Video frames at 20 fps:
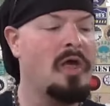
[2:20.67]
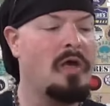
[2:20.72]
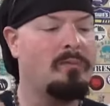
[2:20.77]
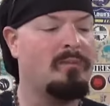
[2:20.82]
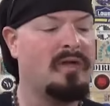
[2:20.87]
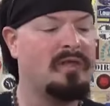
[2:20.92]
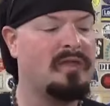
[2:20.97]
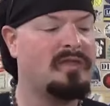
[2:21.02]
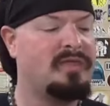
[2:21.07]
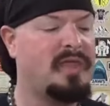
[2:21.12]

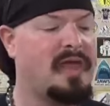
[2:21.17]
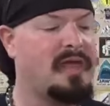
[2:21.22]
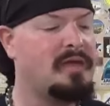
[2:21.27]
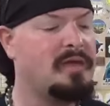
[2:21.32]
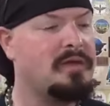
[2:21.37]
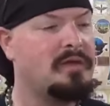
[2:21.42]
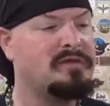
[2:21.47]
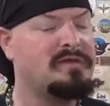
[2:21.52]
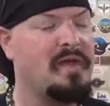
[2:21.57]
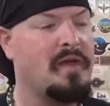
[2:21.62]
But the thing
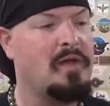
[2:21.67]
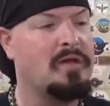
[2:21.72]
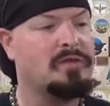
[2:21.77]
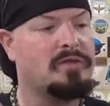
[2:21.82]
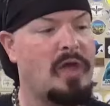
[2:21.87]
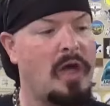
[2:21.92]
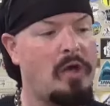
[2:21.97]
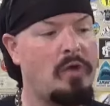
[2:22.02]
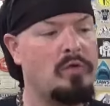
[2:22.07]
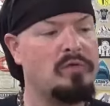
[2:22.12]
is,
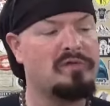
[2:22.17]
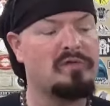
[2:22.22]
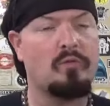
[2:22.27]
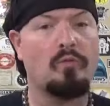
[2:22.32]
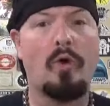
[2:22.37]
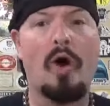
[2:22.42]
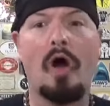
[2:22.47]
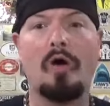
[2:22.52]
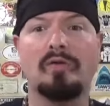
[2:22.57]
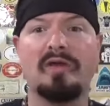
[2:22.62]
those
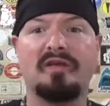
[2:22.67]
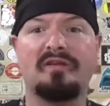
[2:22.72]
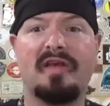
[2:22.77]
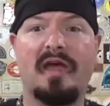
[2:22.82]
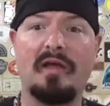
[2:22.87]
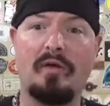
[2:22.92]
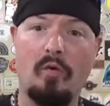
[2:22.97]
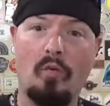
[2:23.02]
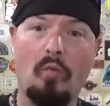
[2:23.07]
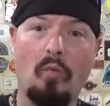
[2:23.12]
will only
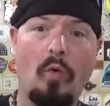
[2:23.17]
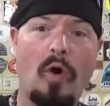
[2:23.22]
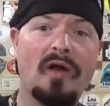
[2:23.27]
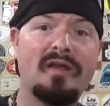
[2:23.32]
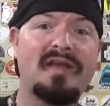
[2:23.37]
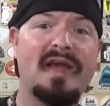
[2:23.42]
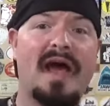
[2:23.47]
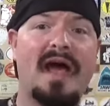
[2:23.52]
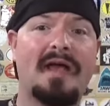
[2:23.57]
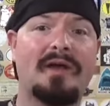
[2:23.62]
take one
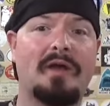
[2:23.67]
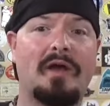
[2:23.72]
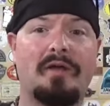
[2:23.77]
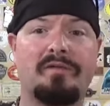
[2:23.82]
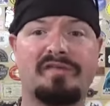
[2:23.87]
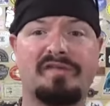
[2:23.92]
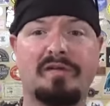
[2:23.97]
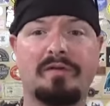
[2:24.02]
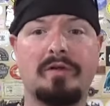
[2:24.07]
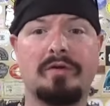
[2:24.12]
kind of
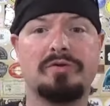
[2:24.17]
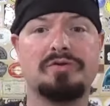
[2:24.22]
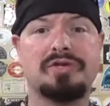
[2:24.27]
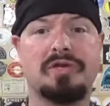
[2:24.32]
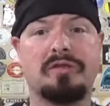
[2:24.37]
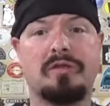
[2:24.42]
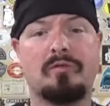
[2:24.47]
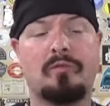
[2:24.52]
solution.